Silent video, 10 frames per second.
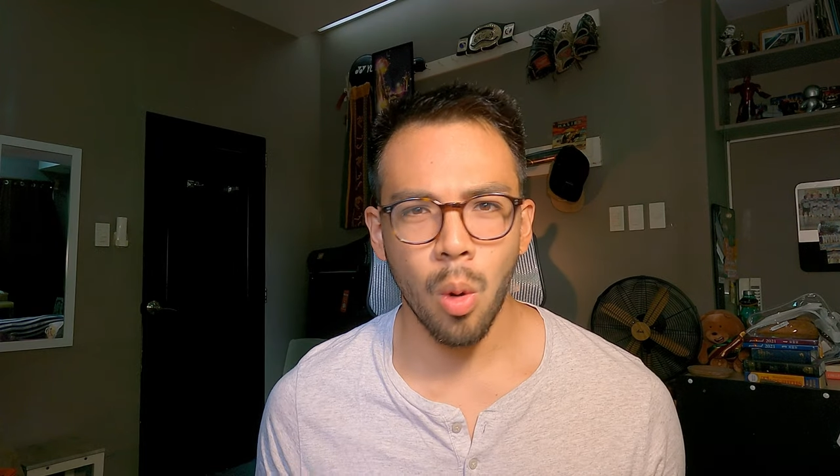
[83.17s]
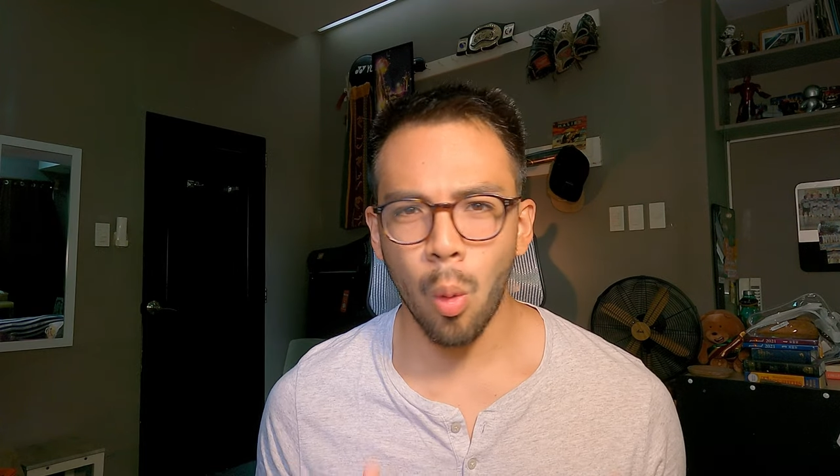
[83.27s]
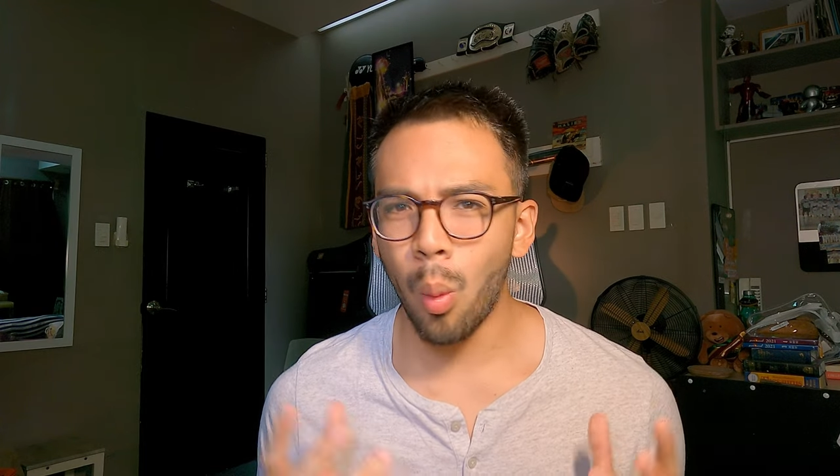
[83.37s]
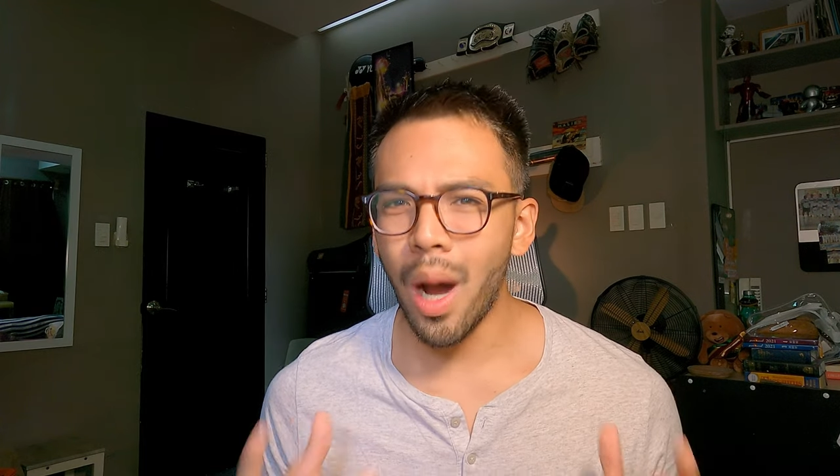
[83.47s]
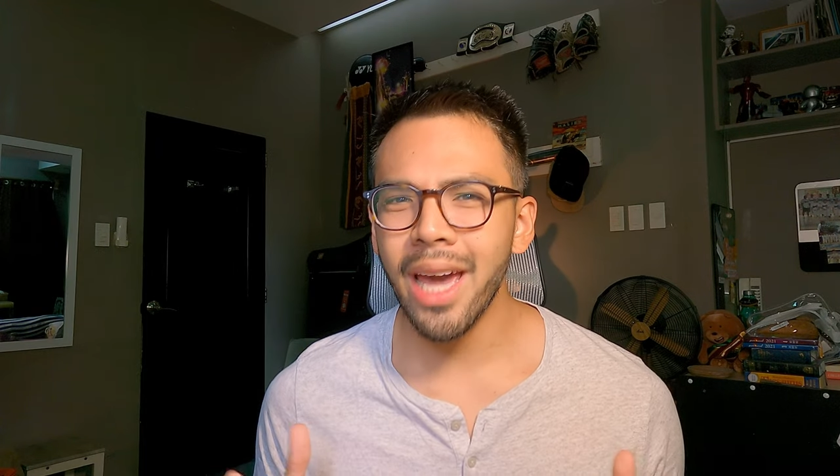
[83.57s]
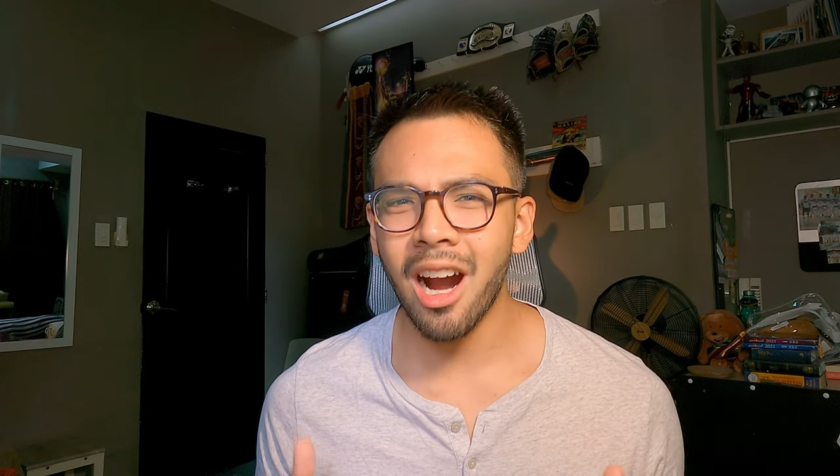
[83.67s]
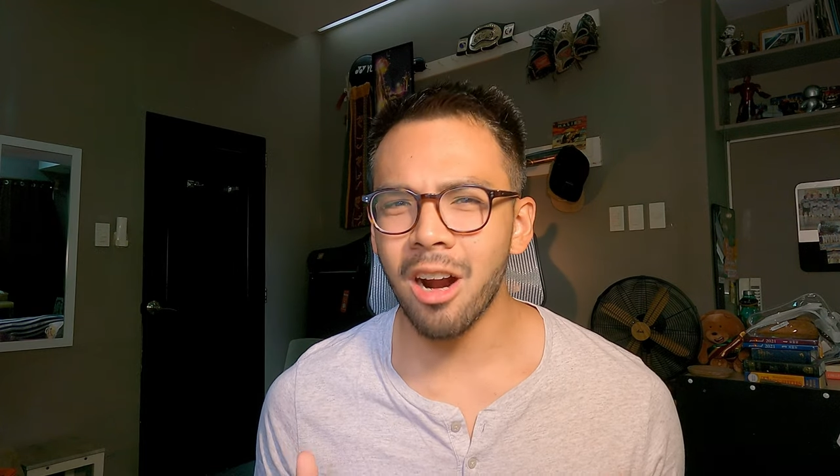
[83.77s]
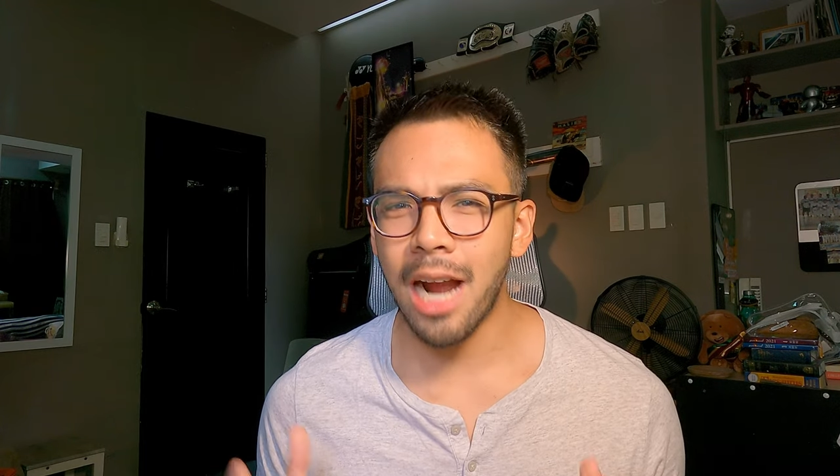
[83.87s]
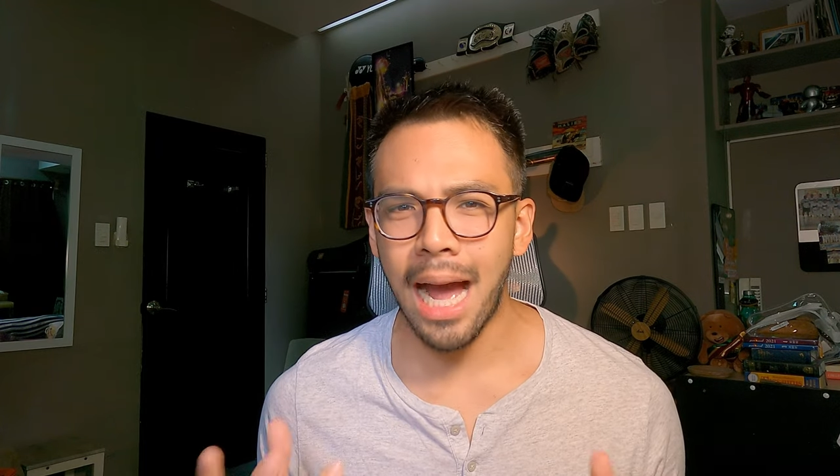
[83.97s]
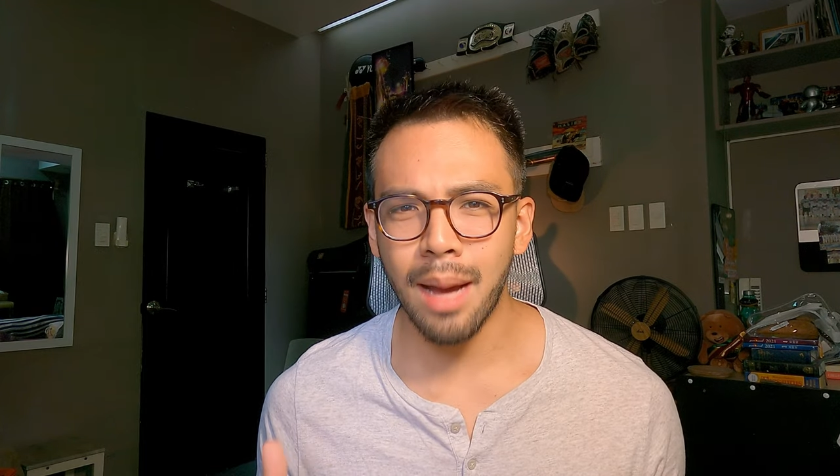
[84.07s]
why
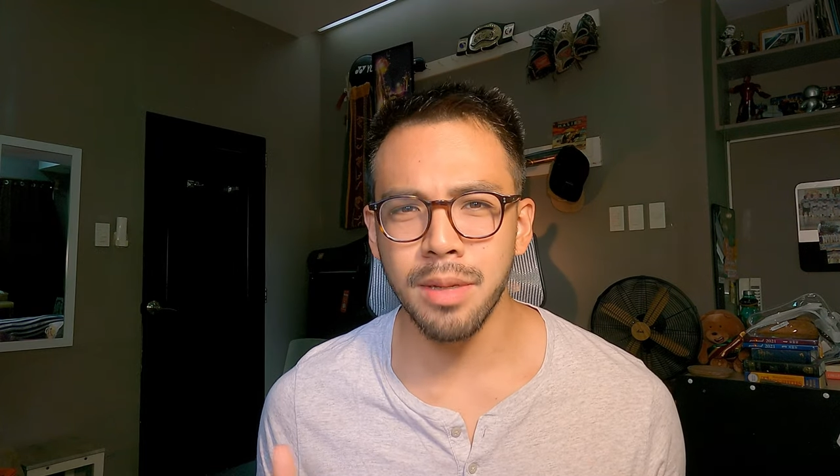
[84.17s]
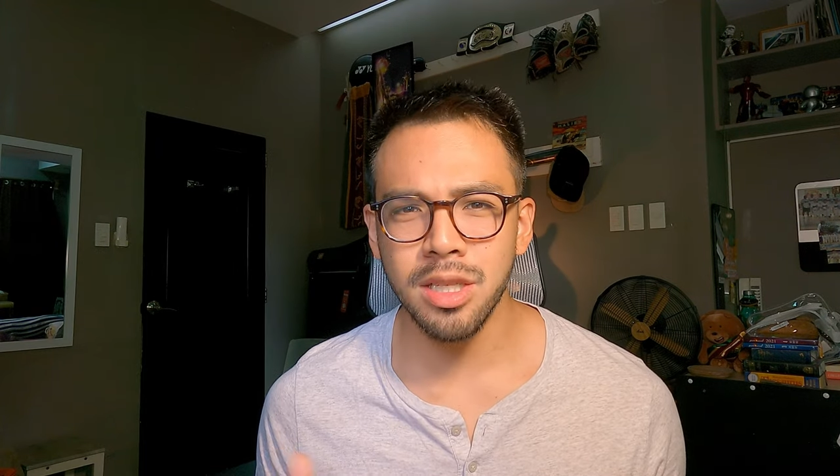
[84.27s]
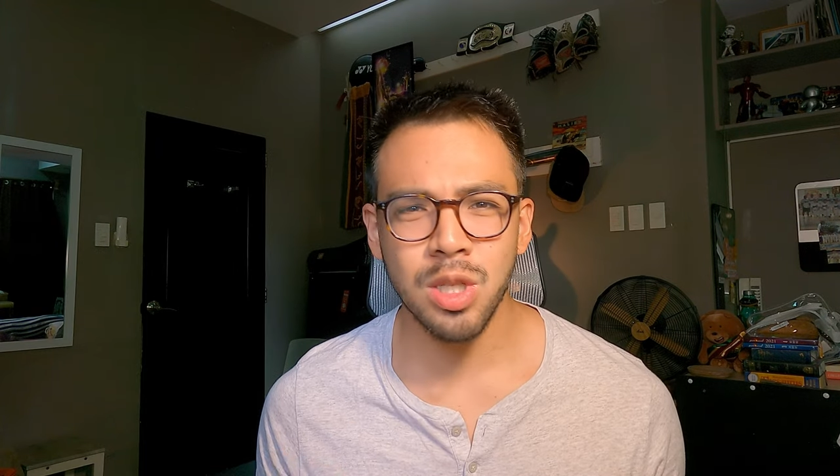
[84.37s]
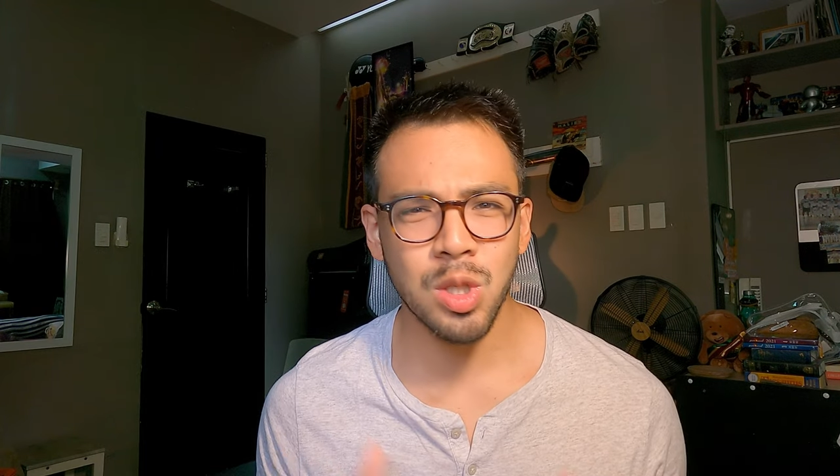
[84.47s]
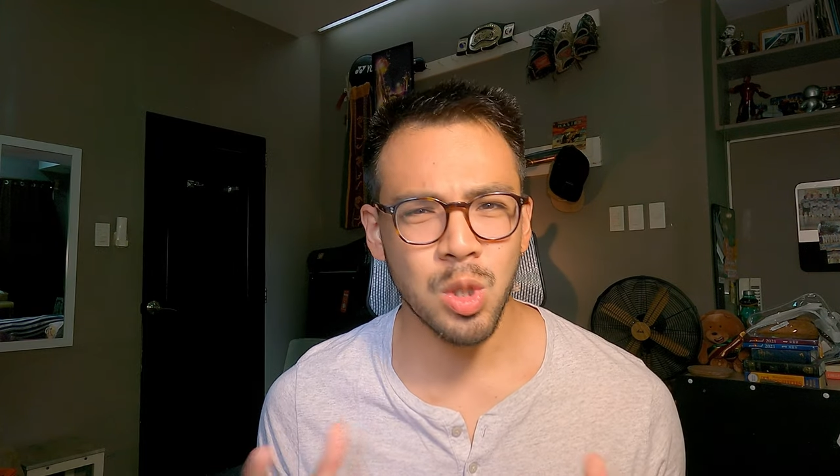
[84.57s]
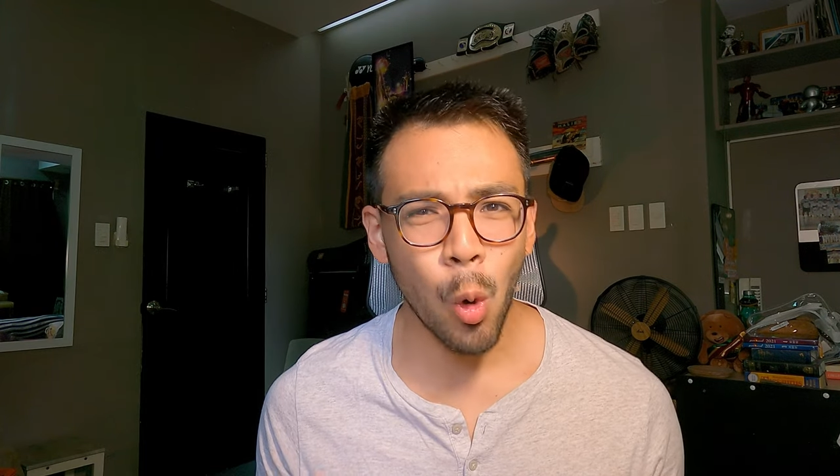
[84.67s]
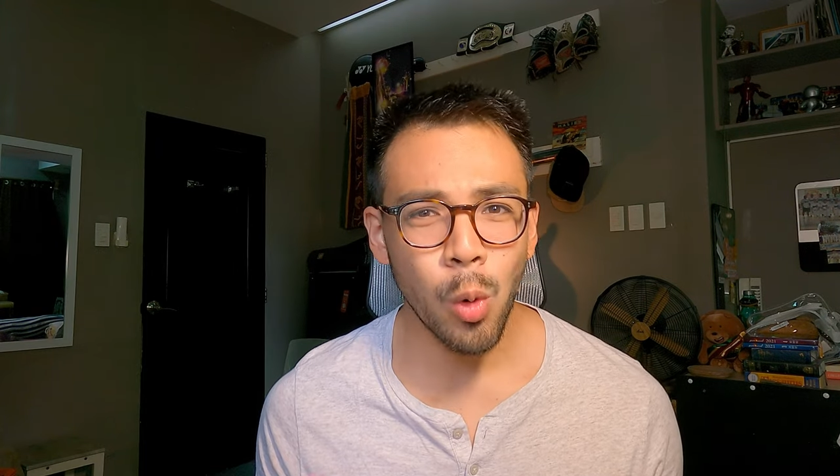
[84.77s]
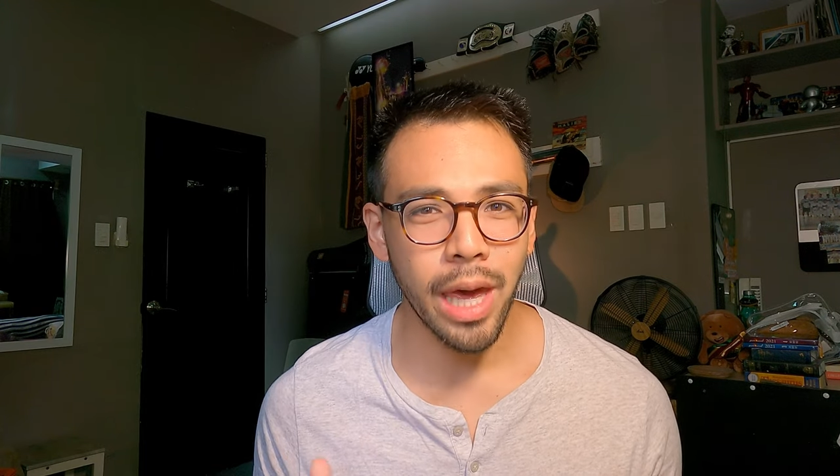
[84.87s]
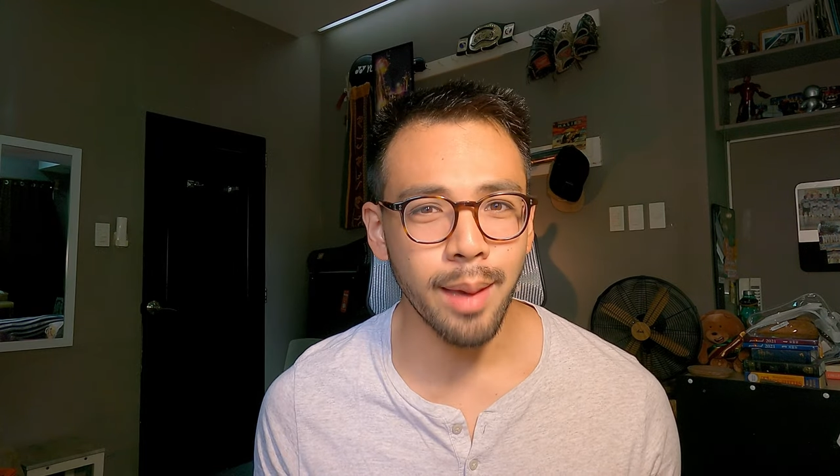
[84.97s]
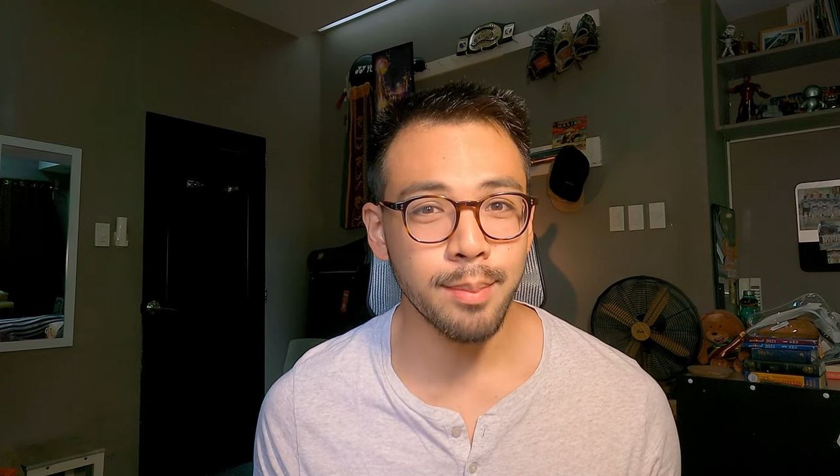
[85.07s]
are habits so
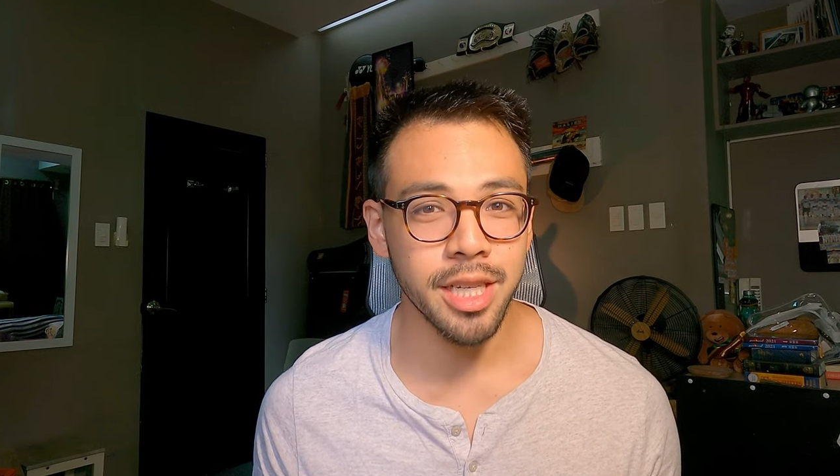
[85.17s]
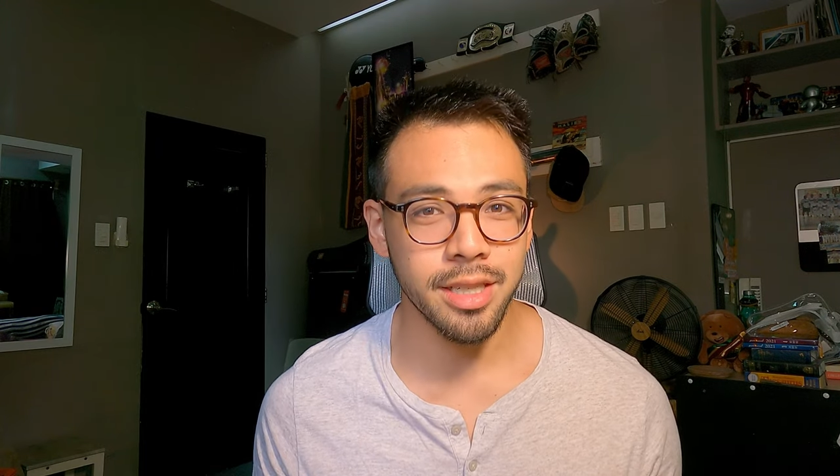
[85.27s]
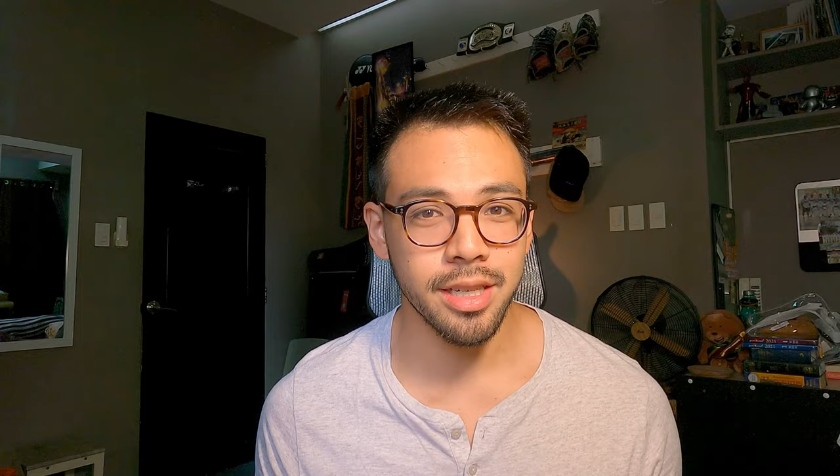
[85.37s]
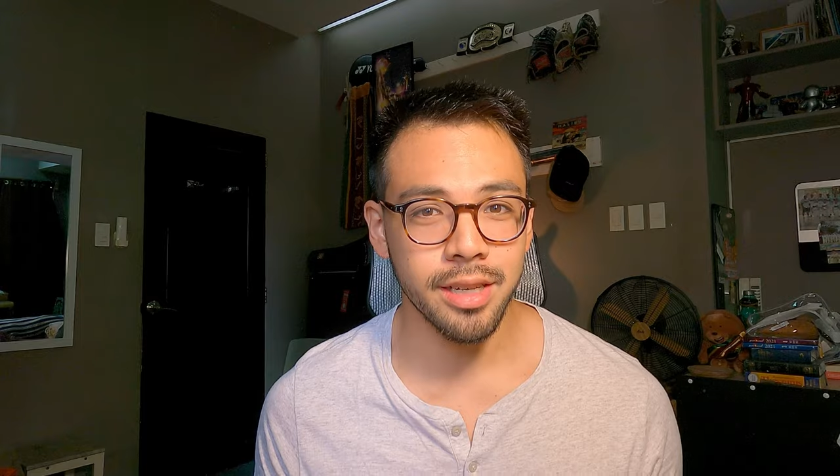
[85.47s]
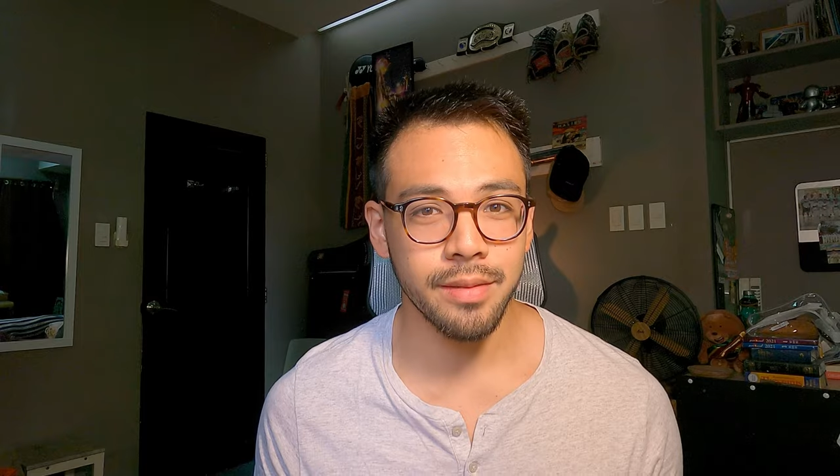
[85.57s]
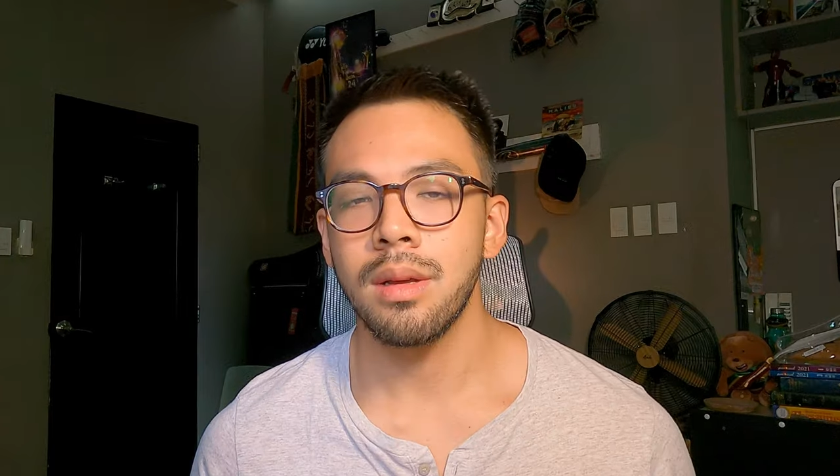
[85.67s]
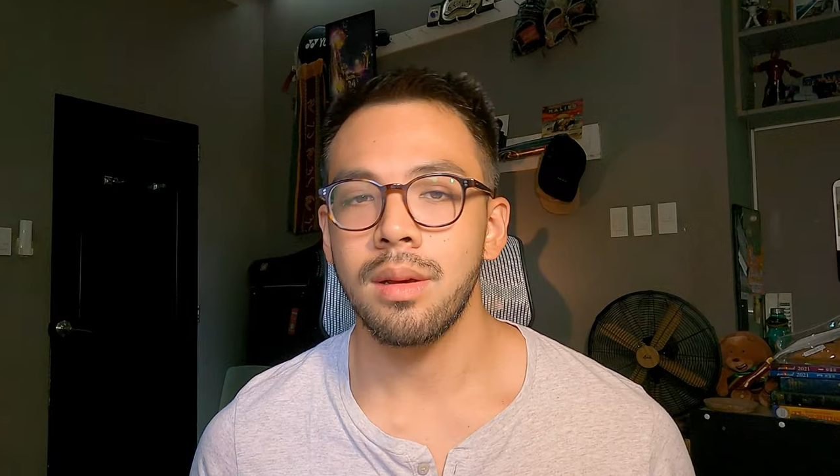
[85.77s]
game-changing?